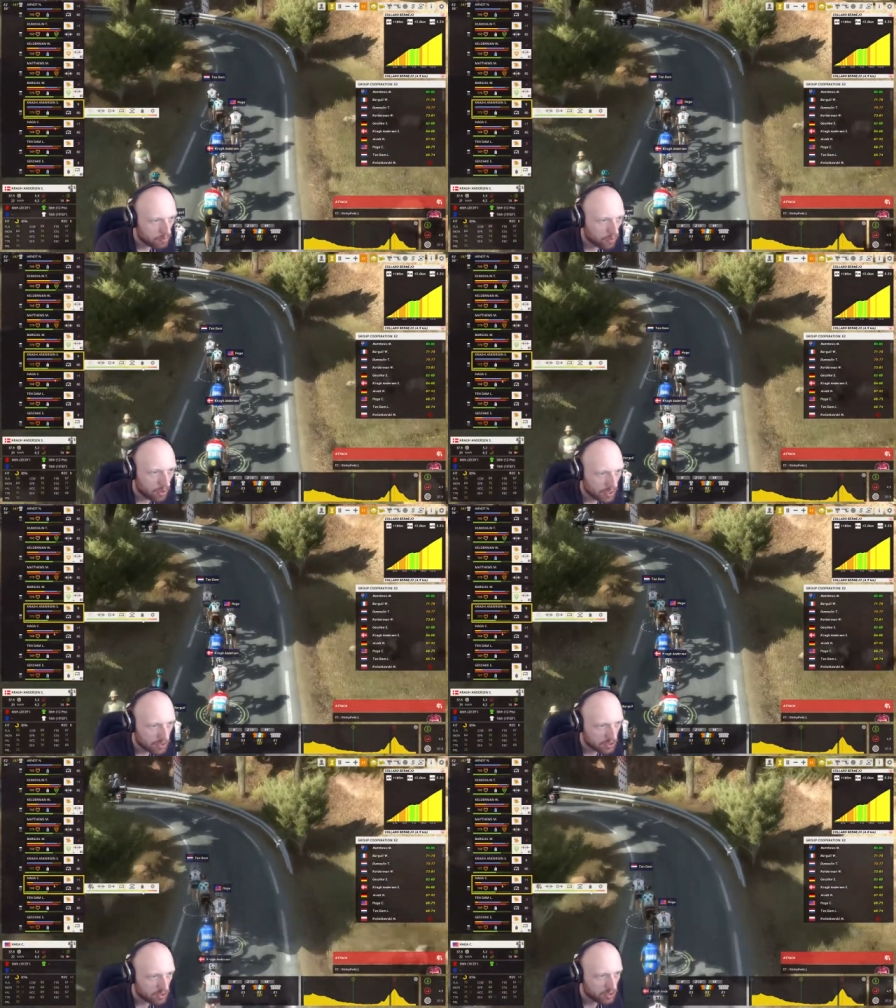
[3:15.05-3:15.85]
oh, yeah,
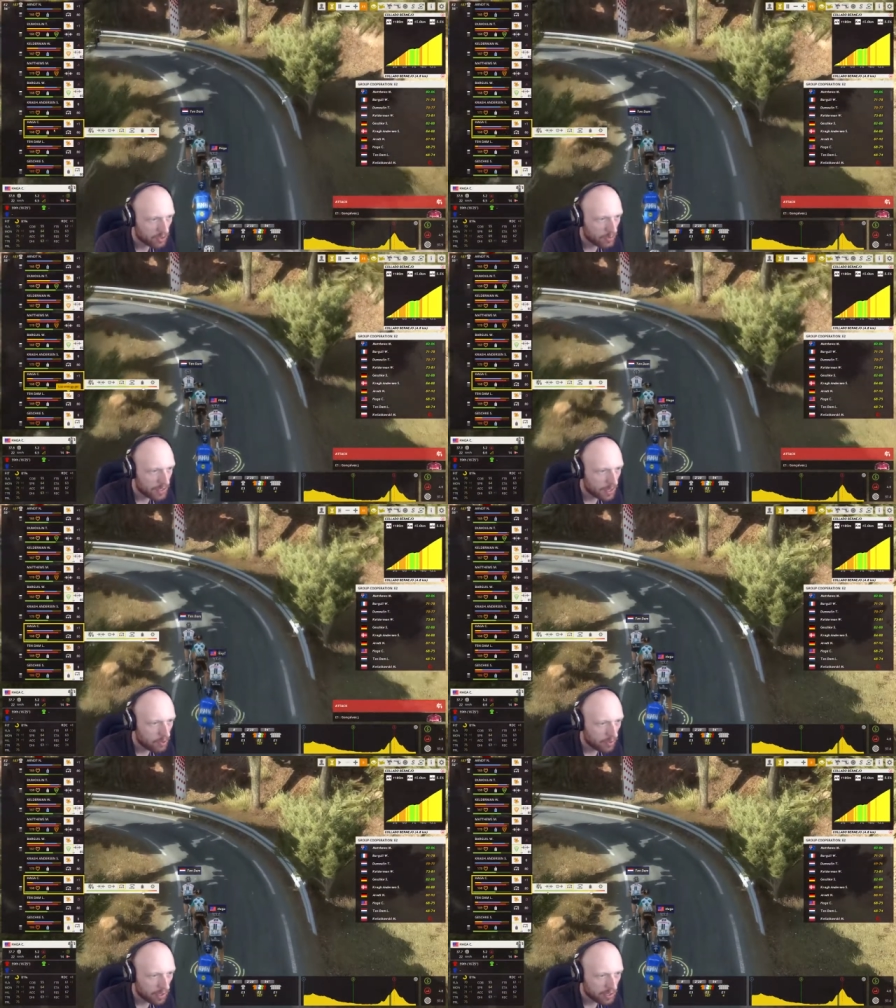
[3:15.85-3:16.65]
this guy's going
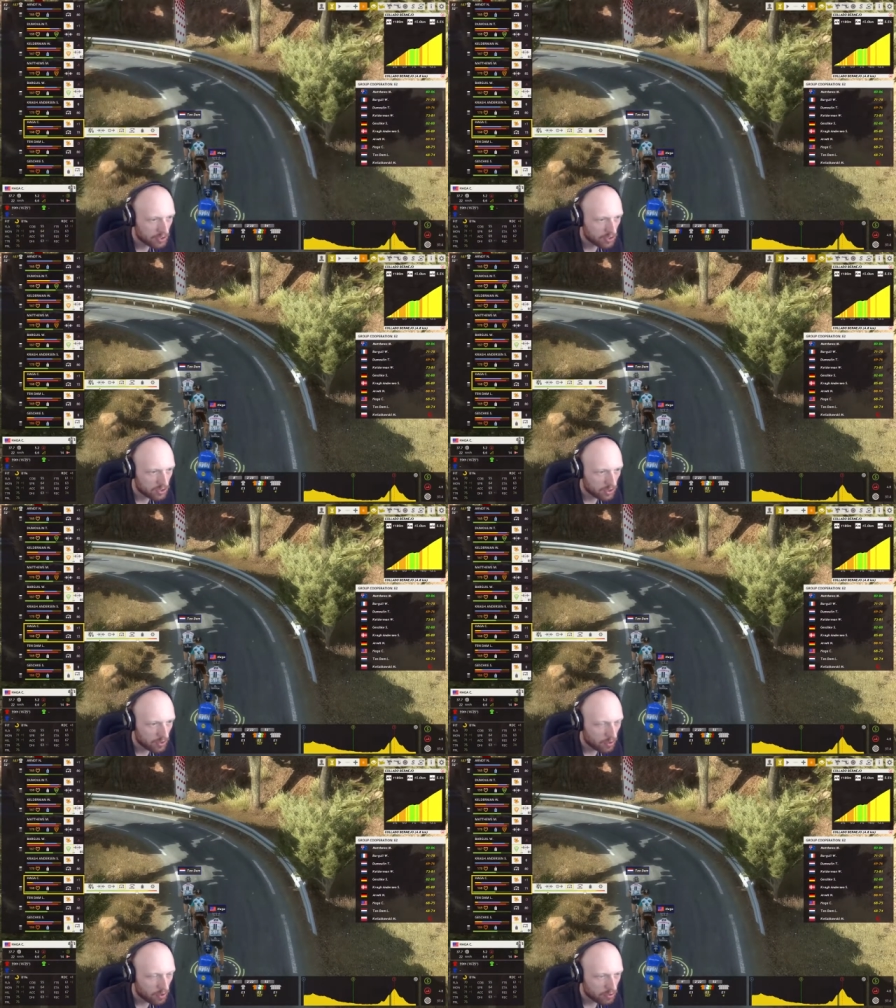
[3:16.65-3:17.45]
now, and this guy's
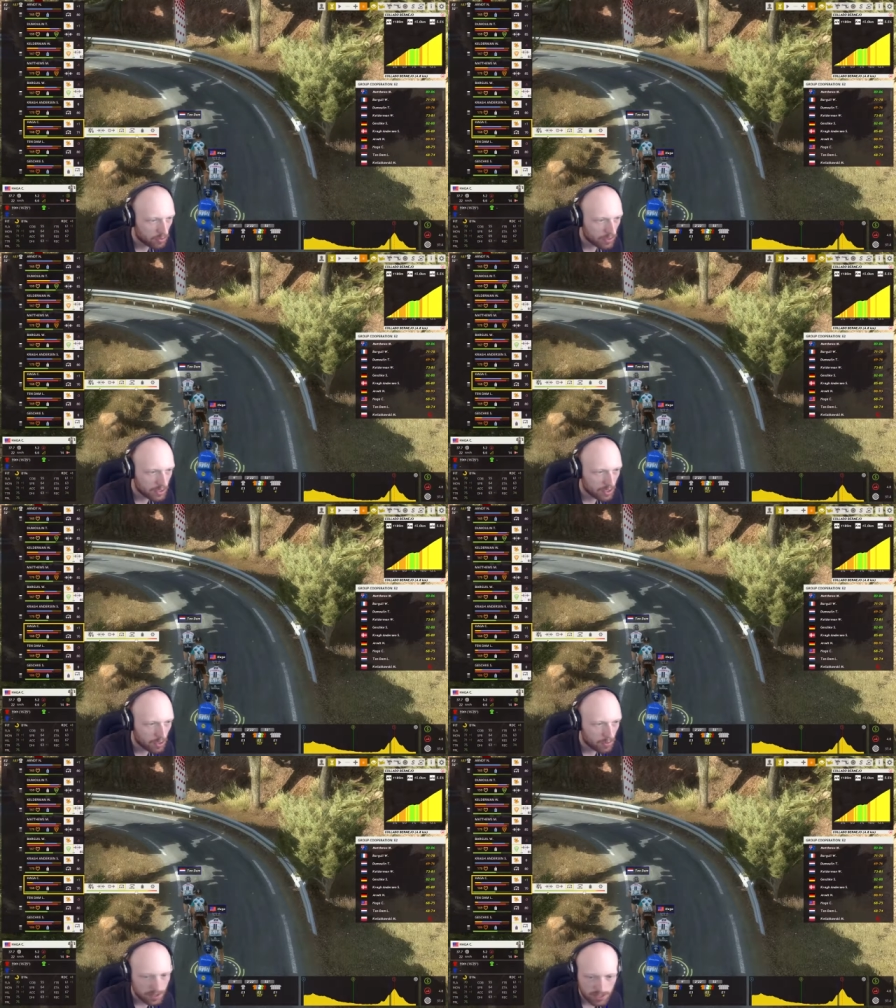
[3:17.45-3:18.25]
going. Alright, so we need to
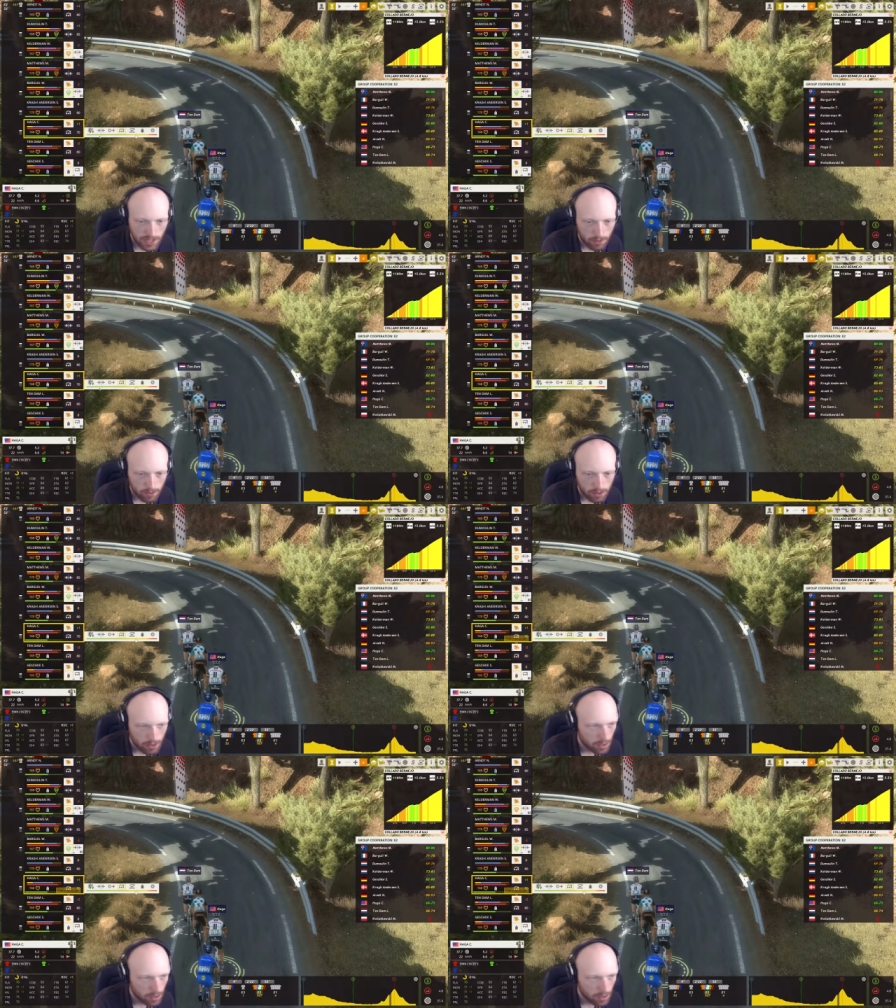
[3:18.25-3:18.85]
lower this down.